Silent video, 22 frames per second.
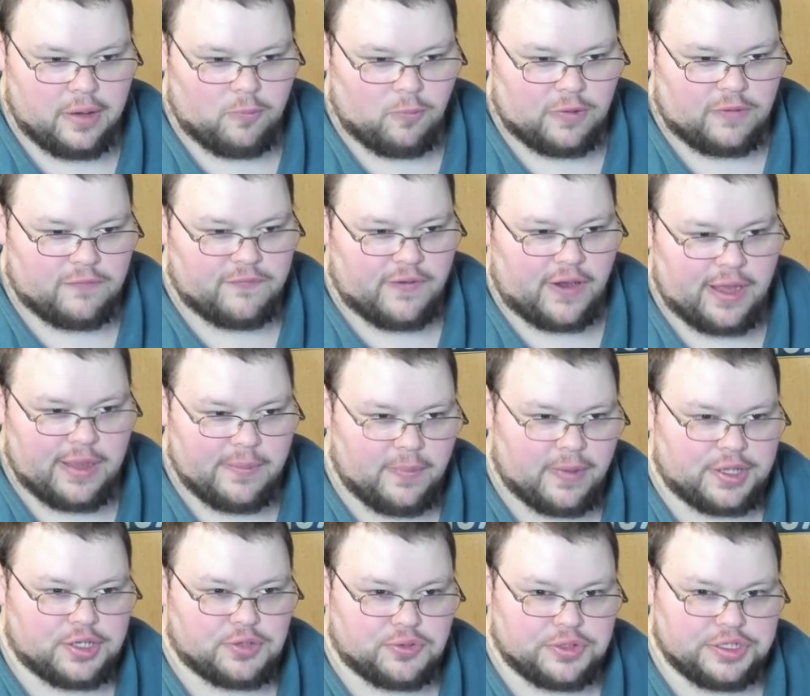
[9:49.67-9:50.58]
We're very
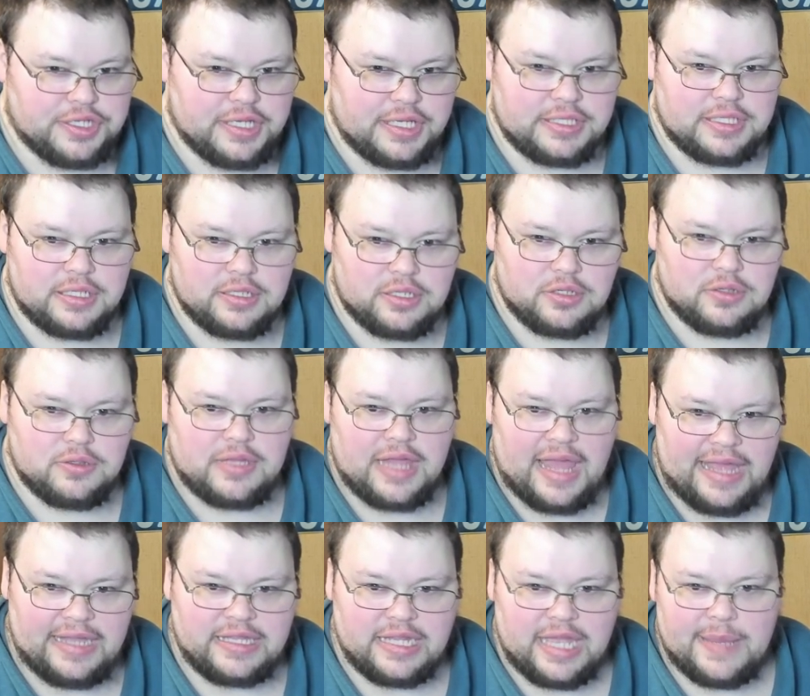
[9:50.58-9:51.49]
much resistant to
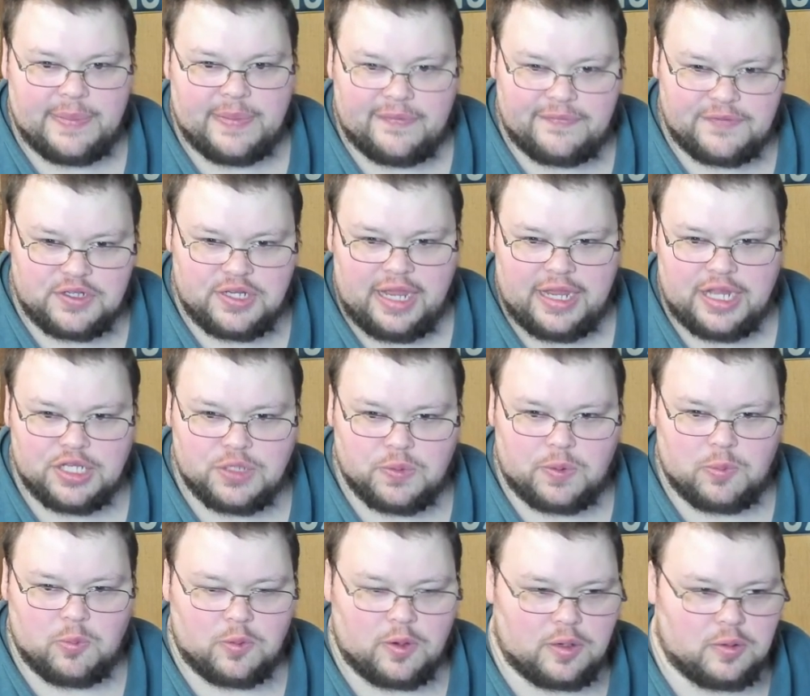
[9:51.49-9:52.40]
that type of change
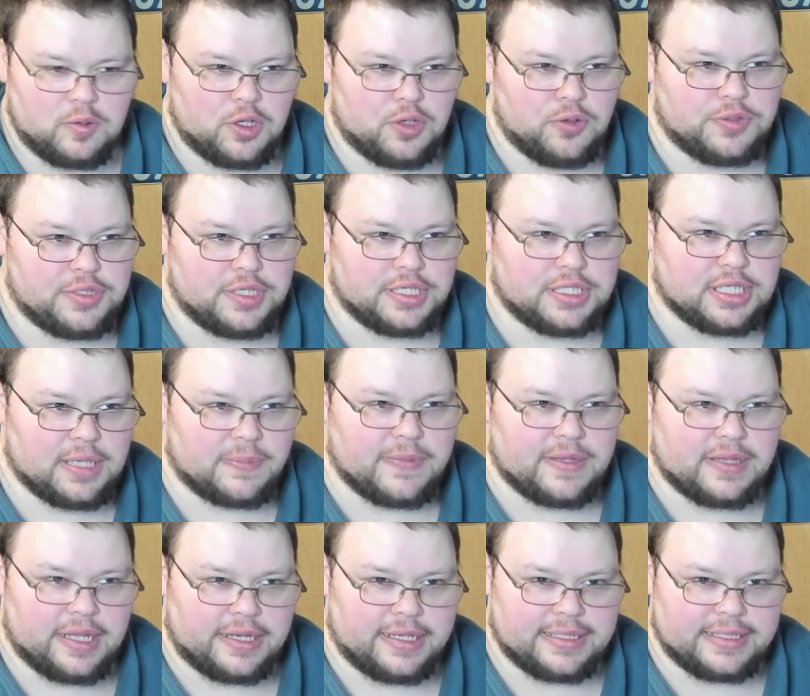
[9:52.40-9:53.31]
when we're using
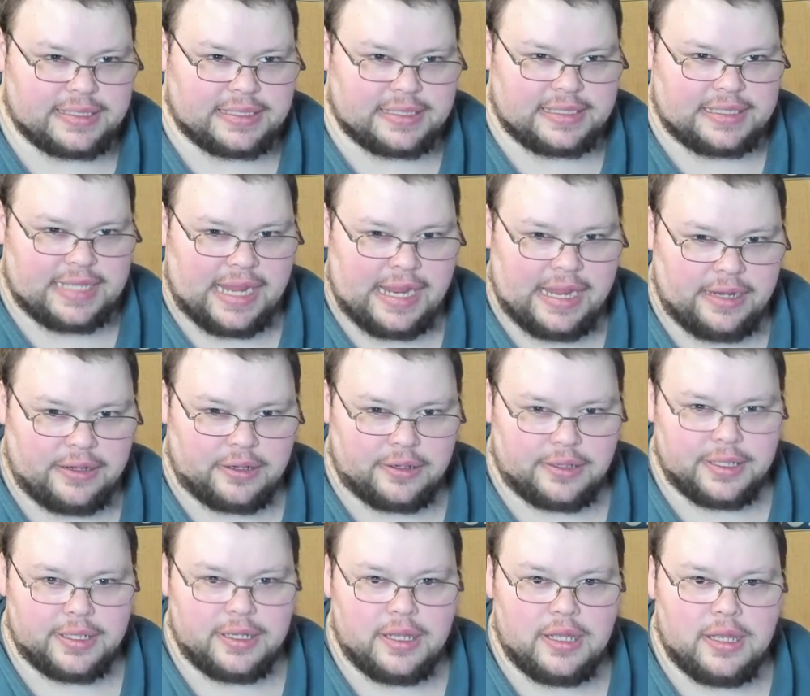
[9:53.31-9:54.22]
something that is
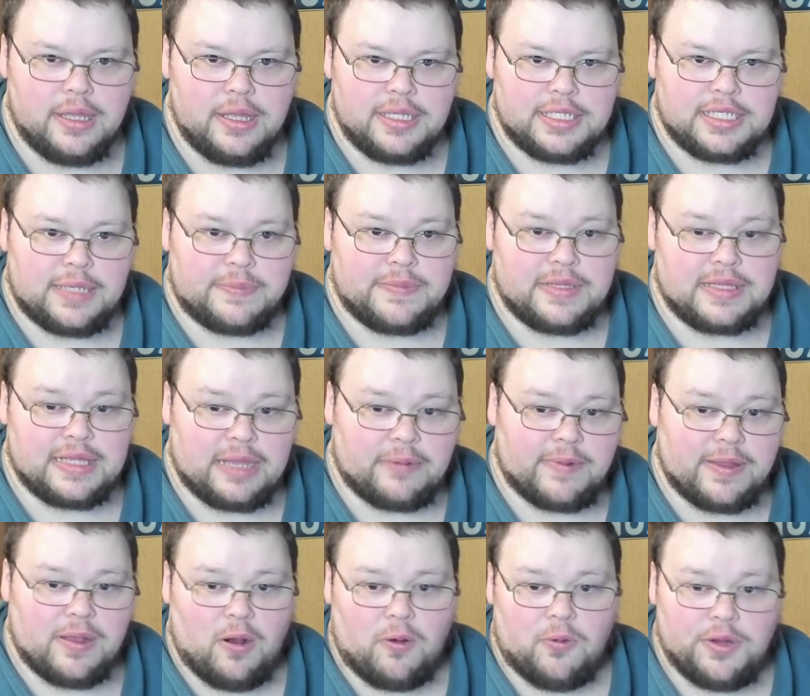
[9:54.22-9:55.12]
standard, something
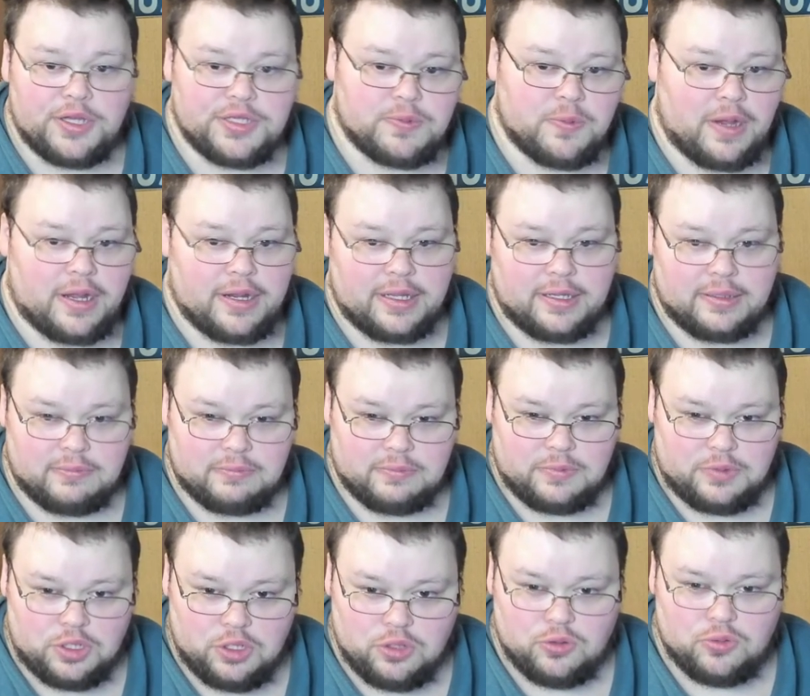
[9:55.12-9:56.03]
that we always want to
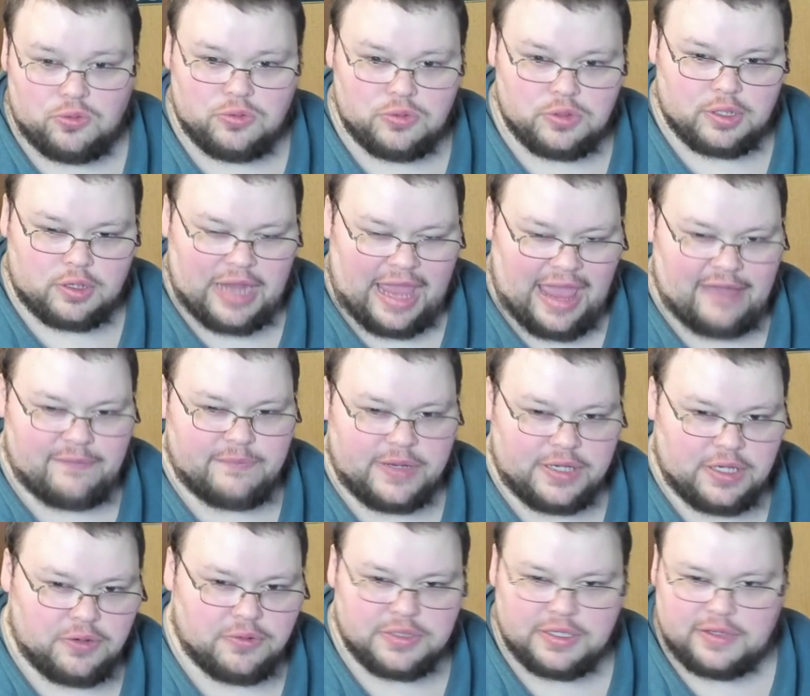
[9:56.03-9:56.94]
use and have
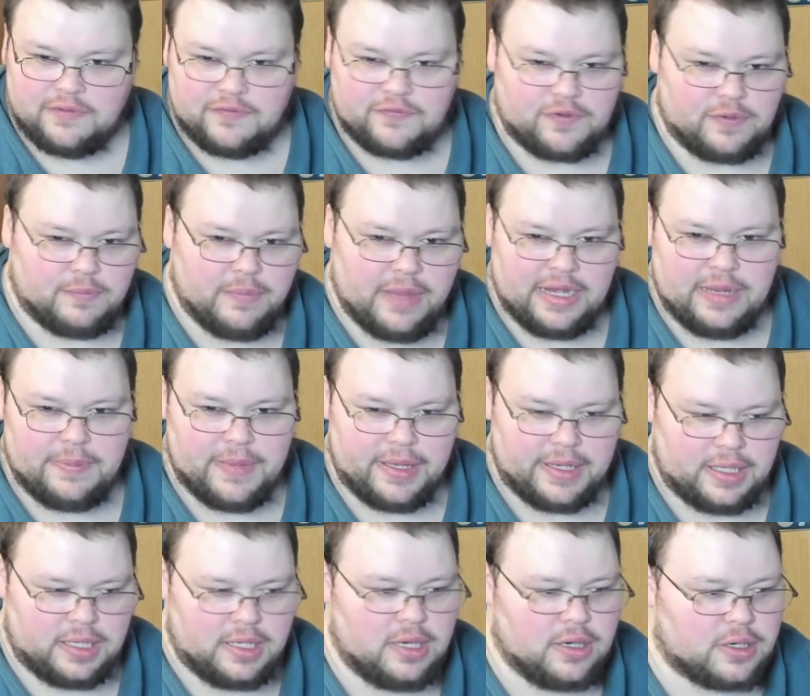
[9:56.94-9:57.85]
been using for many,
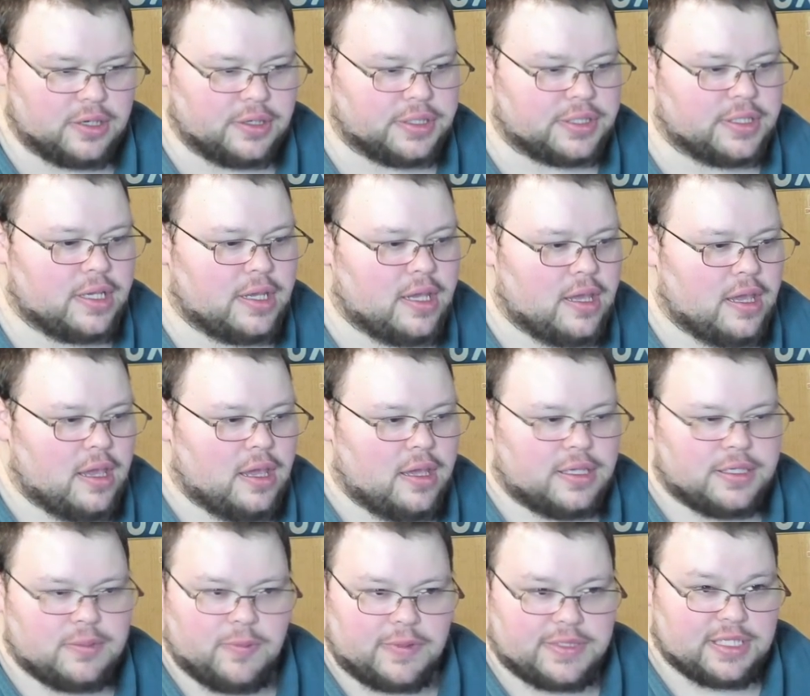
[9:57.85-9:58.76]
many years.
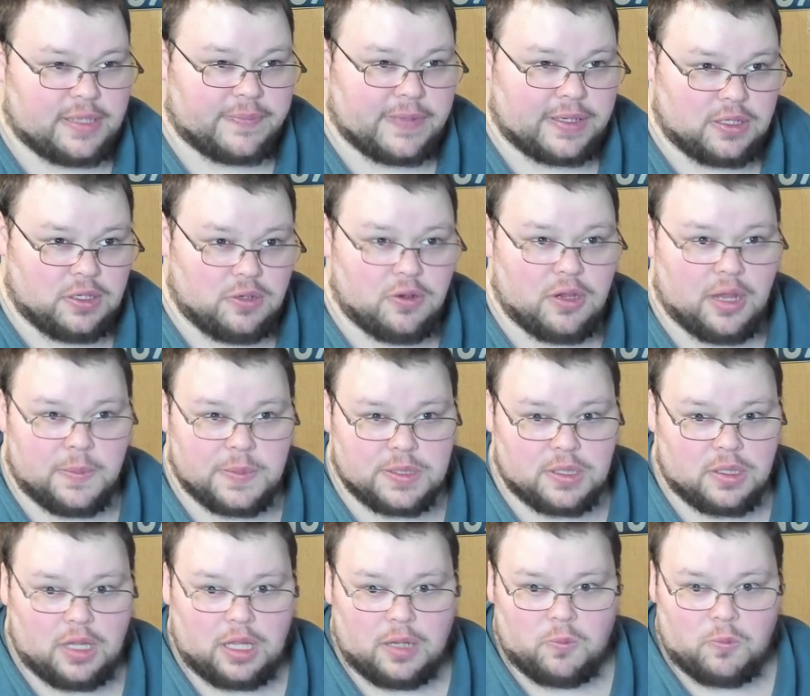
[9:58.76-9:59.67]
When something new
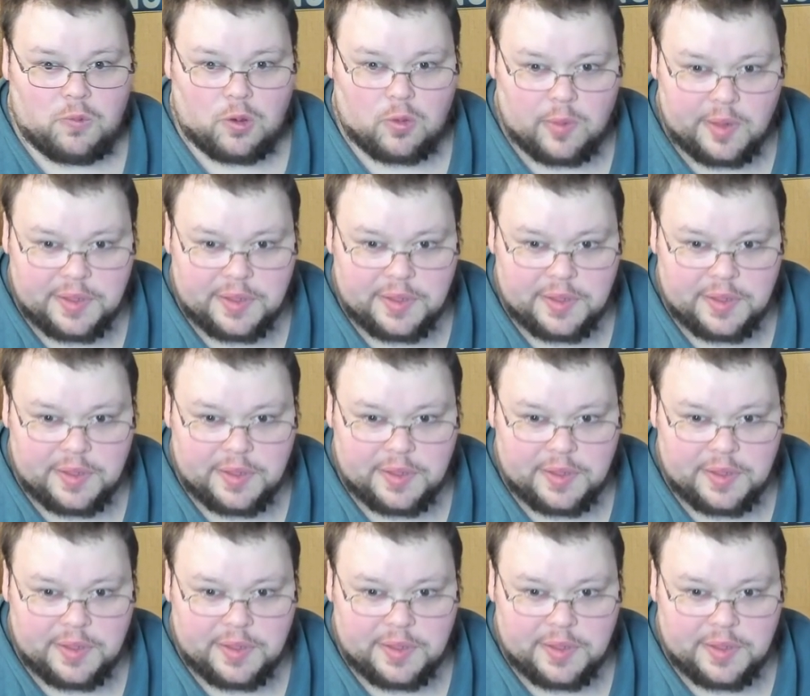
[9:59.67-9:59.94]
comes along, we're